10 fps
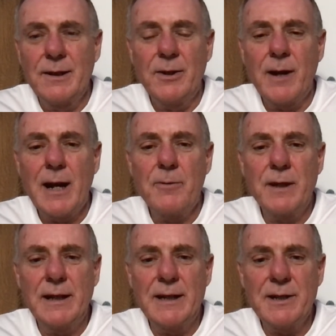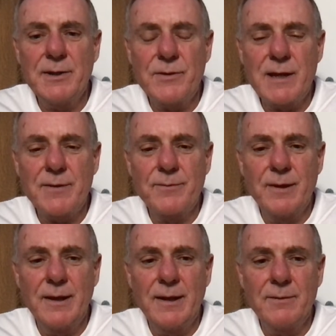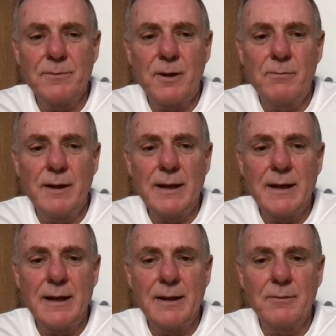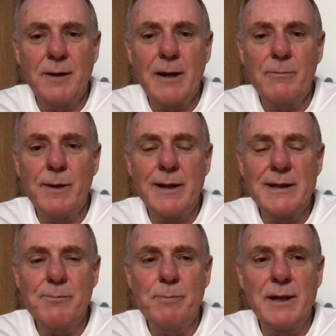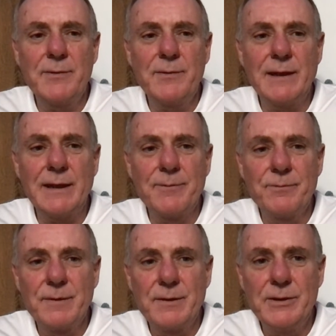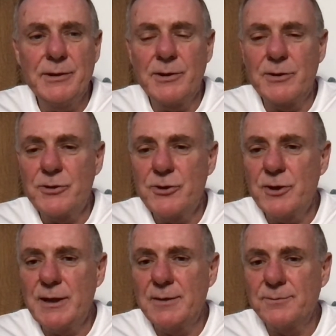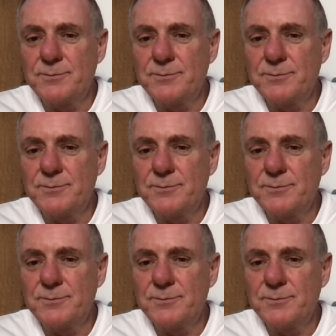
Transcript: how can I use it, and what might how might it benefit your journey.